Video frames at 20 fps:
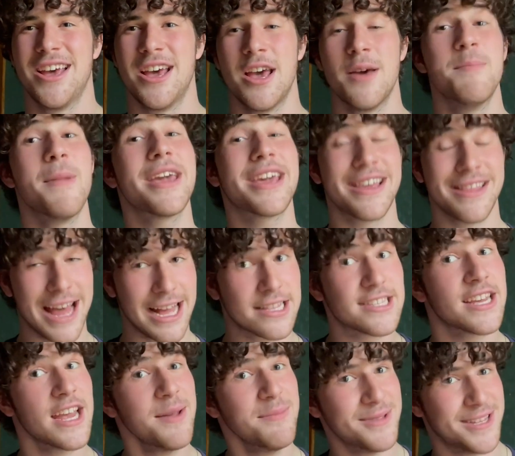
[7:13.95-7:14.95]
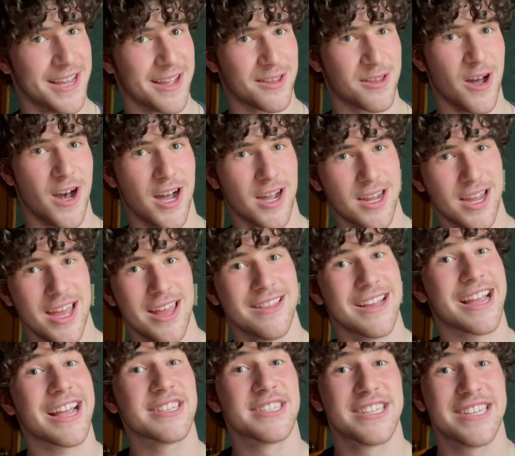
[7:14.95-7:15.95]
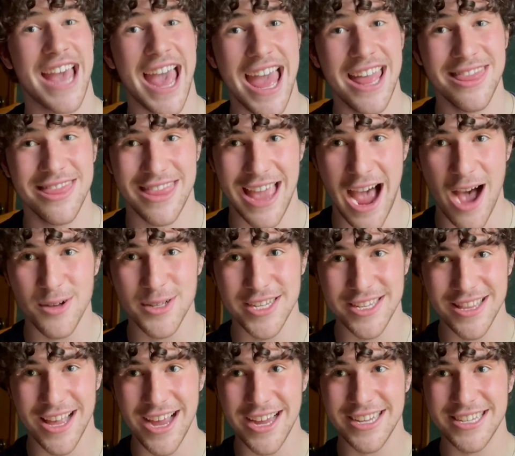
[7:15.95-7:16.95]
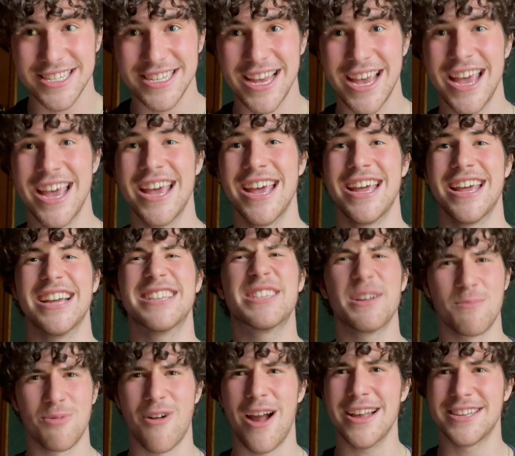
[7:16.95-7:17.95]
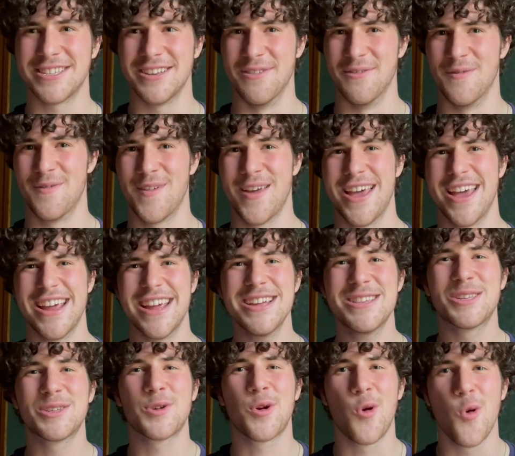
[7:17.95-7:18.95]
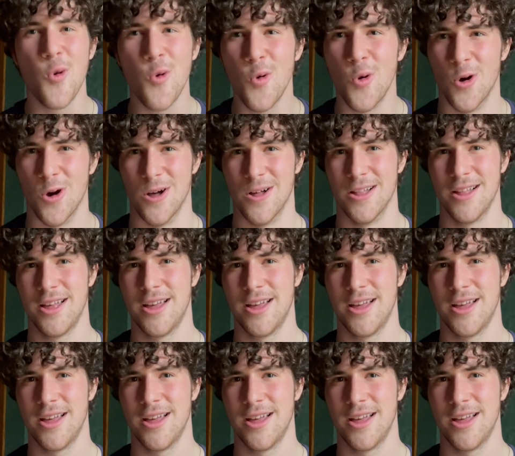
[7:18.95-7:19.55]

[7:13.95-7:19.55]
Making that same TikTok that gets 10,000 likes, it's impressive. It's cool.